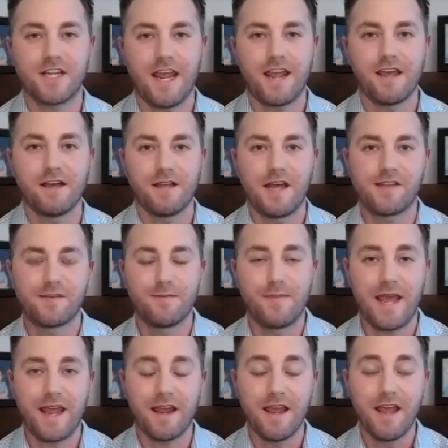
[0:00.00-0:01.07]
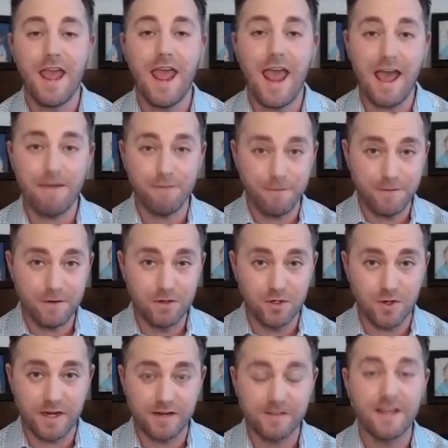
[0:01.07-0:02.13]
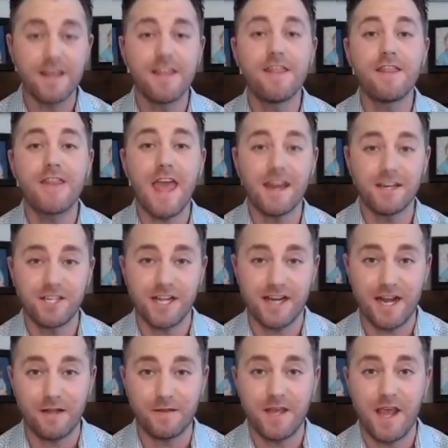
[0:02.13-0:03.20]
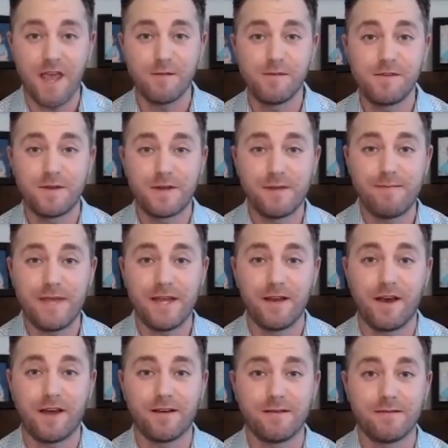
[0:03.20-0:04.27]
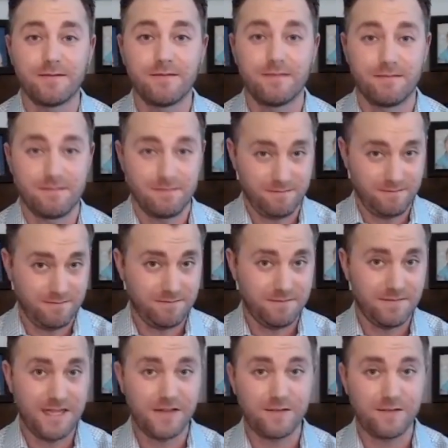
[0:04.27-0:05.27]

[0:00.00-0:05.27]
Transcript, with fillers: als bay. Have a few drinks, then check out the items you can bid on. Yeah, what's